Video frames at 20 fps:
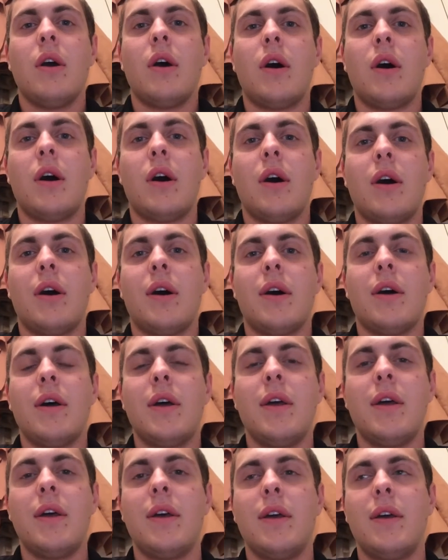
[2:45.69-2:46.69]
I
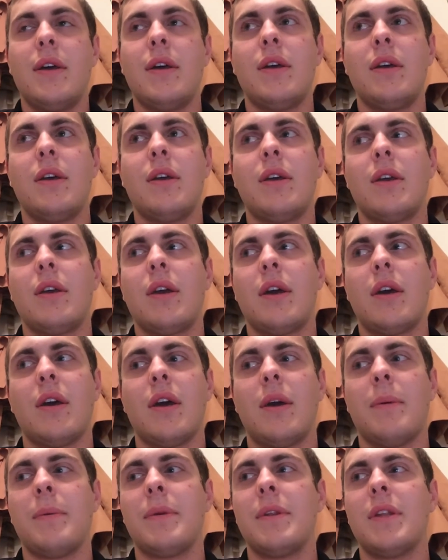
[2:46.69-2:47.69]

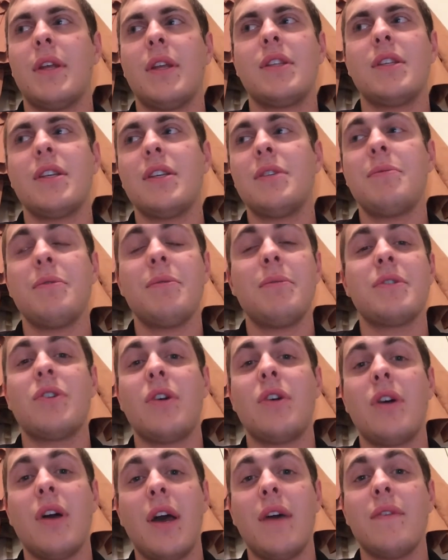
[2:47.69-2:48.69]
mean, that's pretty much
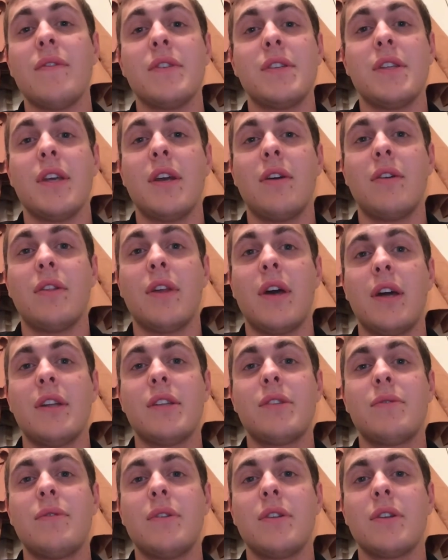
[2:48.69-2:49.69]
all I have to say on that. I
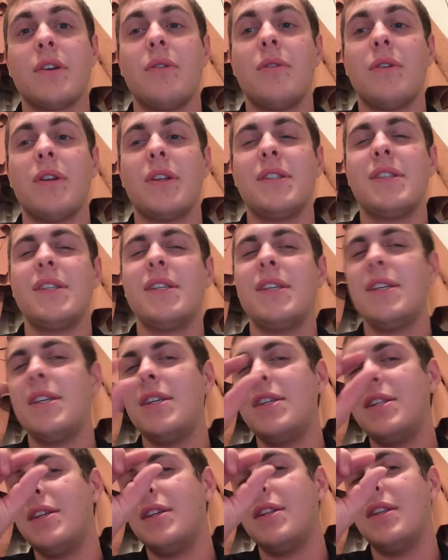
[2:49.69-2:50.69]
just want to go on a
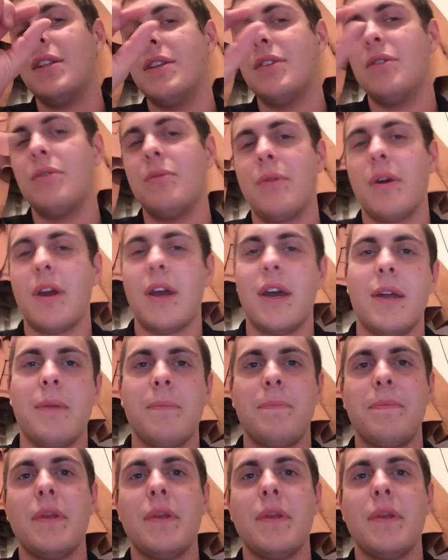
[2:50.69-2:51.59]
teeny little rant.